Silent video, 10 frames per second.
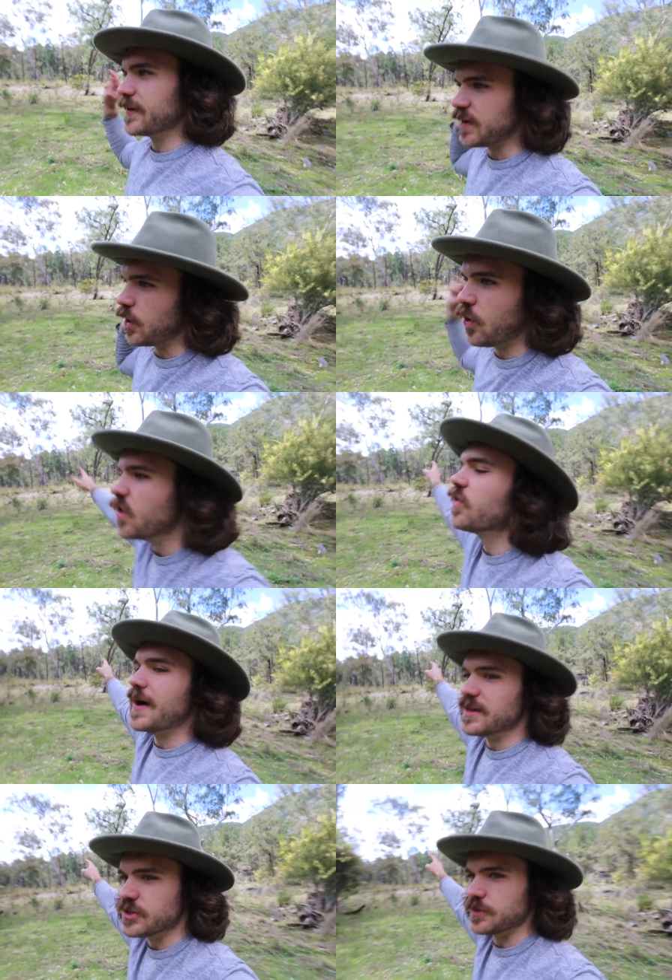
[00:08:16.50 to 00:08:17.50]
of the river all the
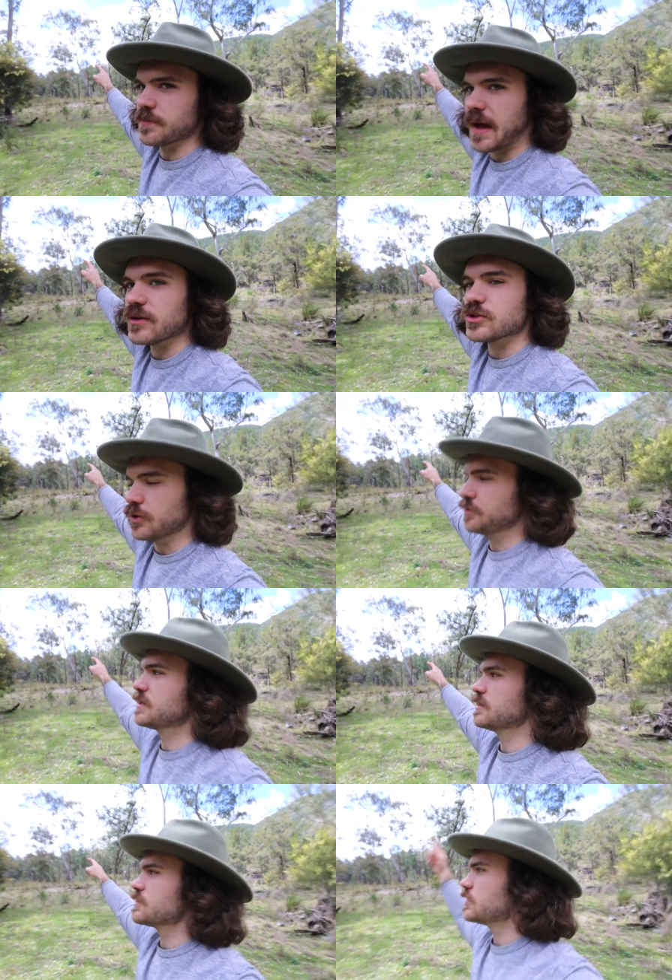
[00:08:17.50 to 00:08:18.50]
way to Mount
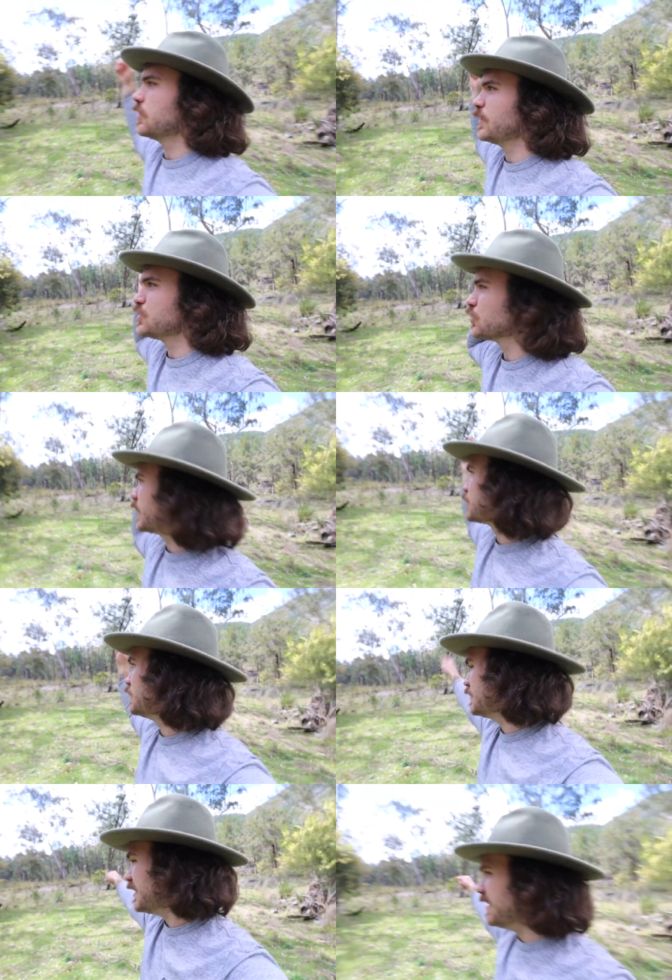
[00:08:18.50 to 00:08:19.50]
Donaldson, so we shouldn't
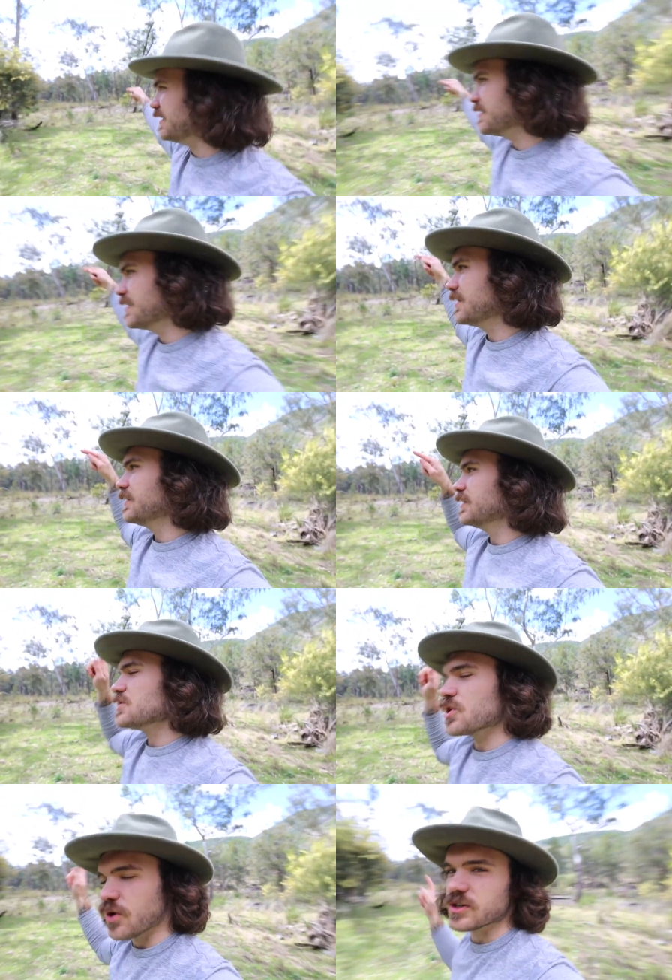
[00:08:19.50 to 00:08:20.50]
actually need
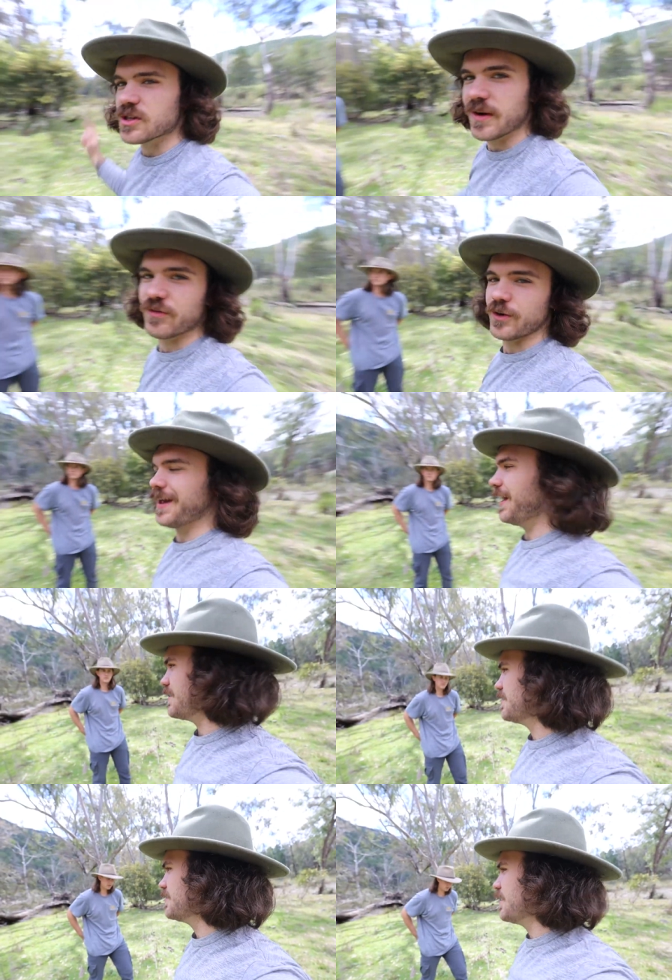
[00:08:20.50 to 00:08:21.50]
to cross the river
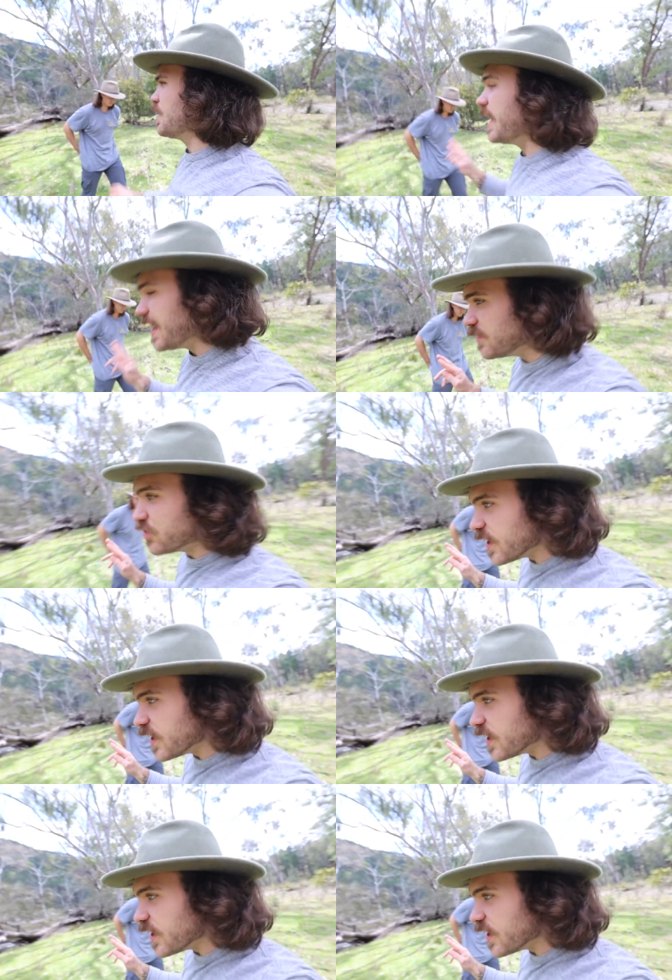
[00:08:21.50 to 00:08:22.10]
again. Yeah. In